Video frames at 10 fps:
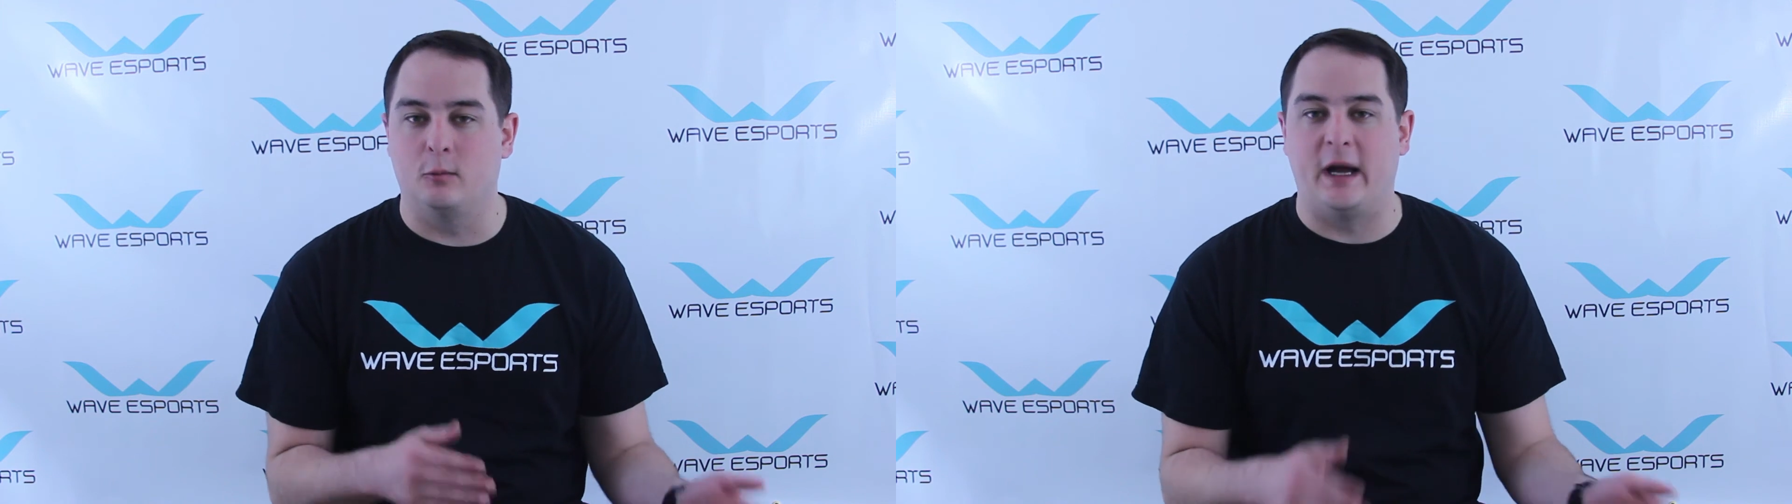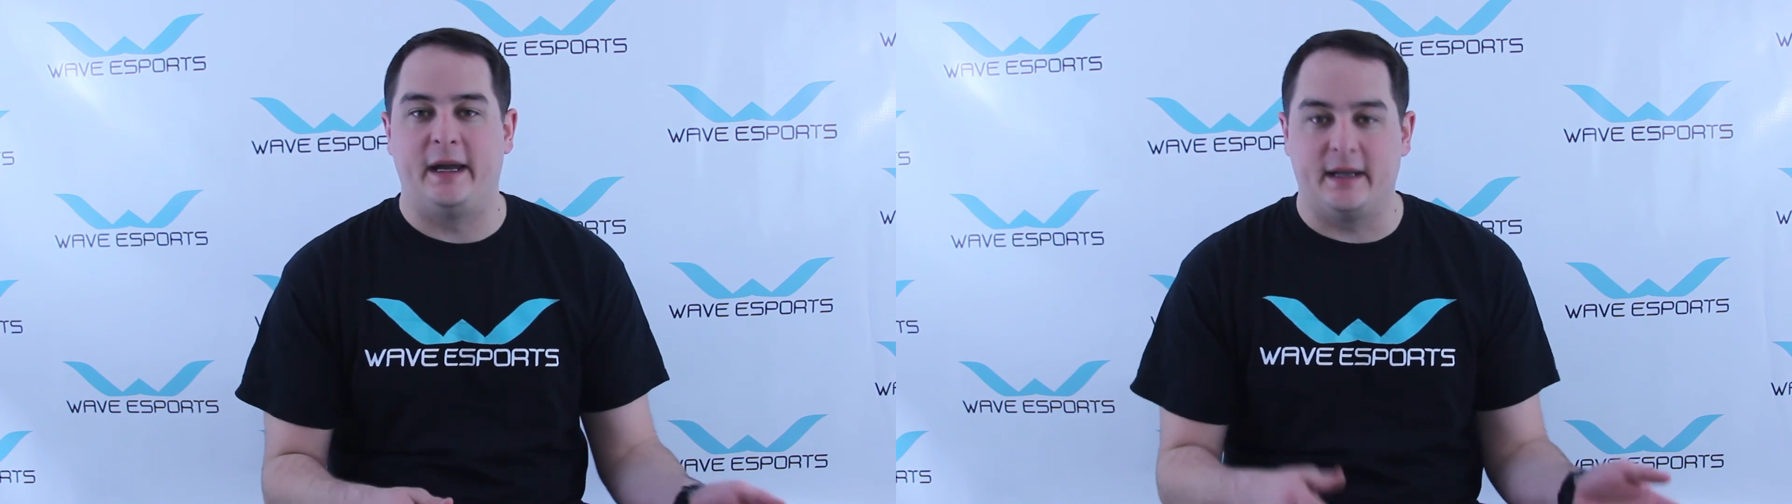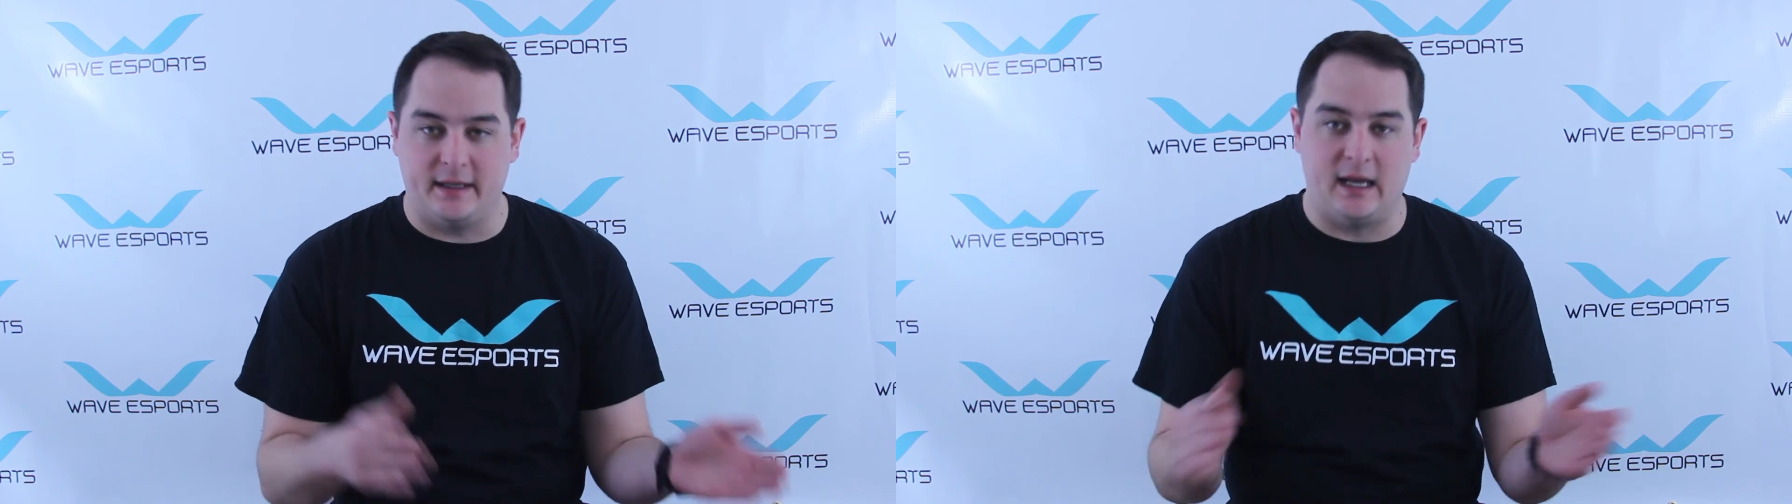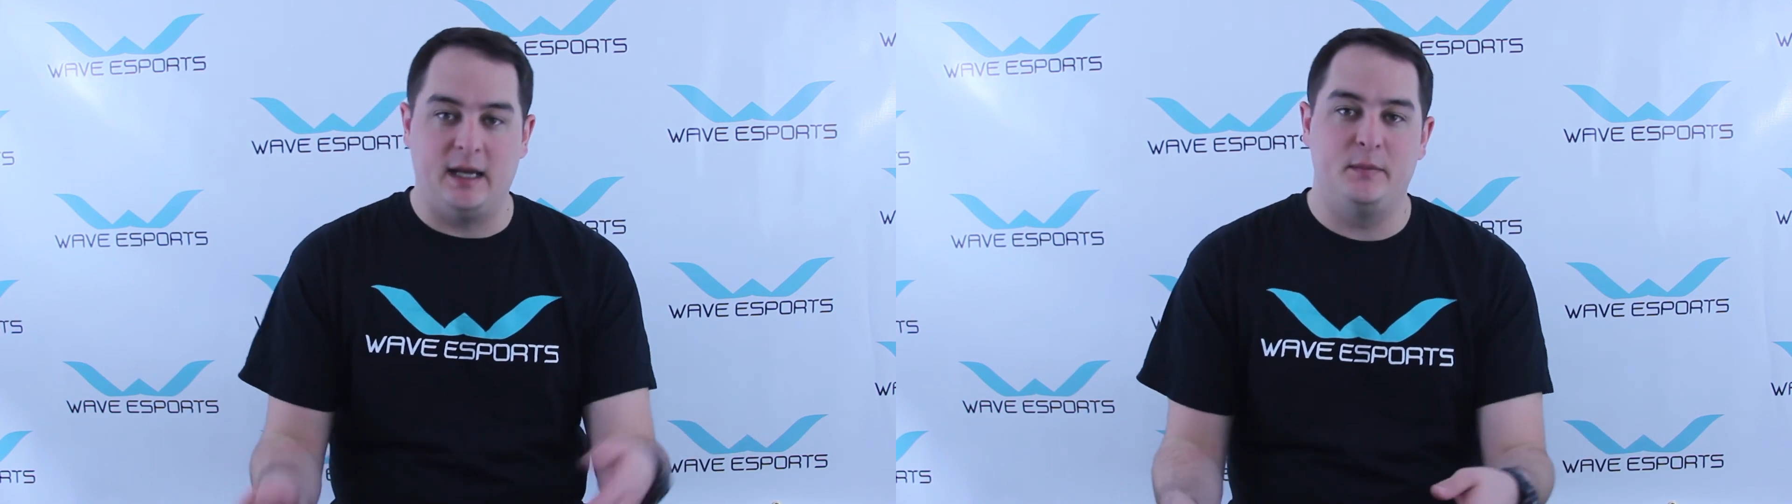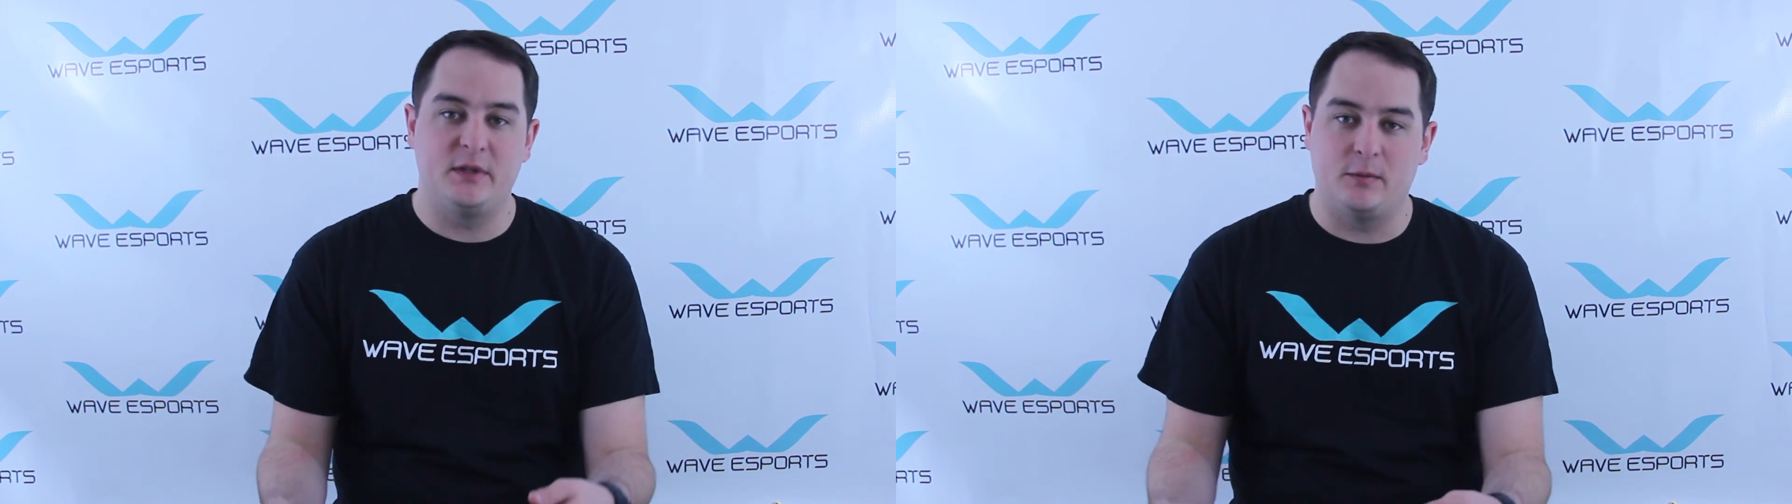Riot
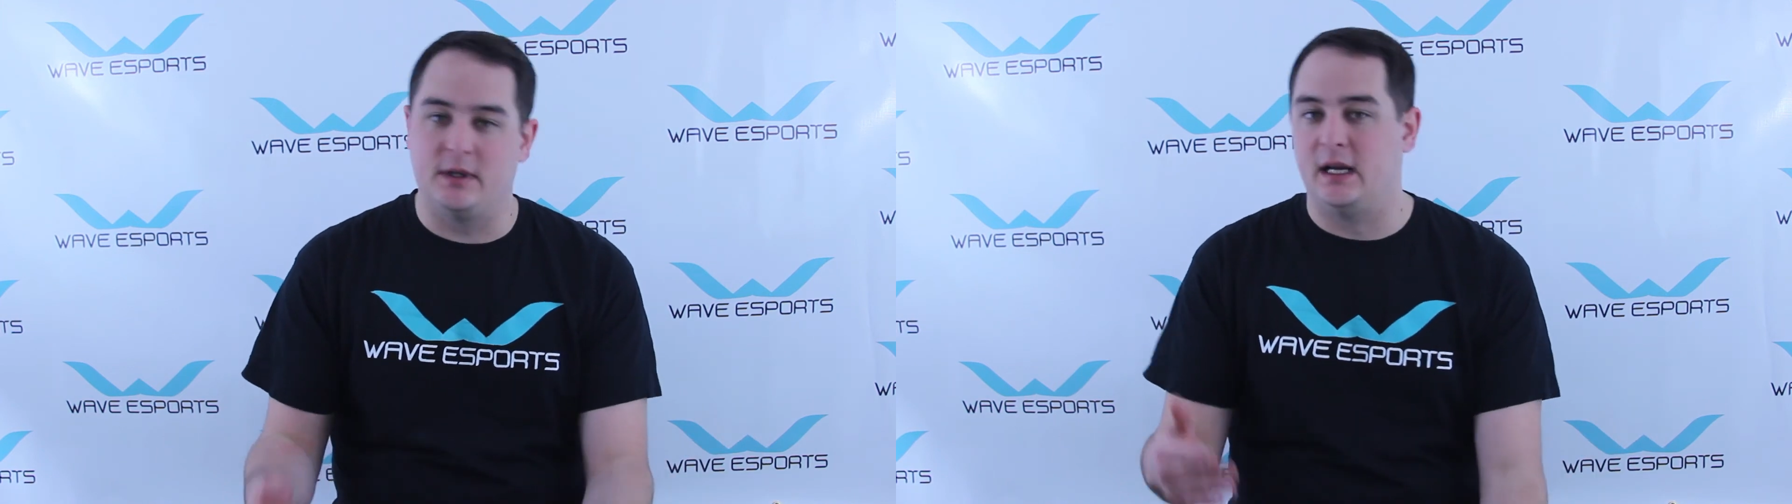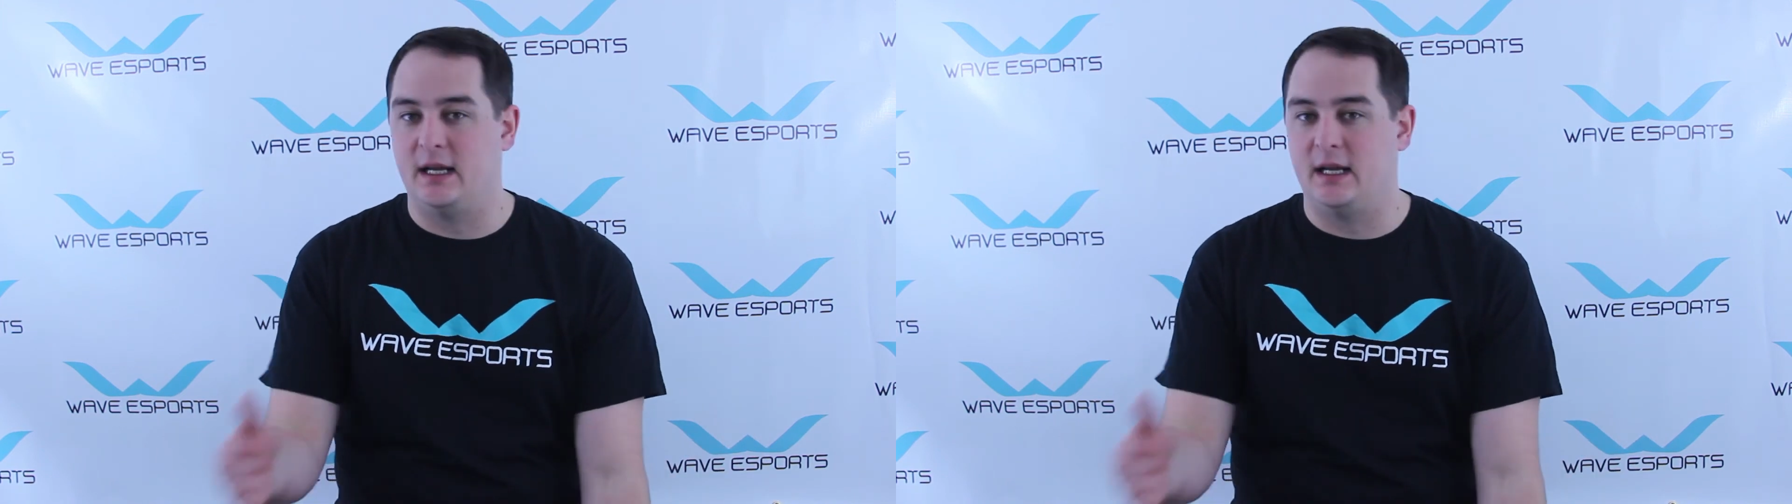Games with an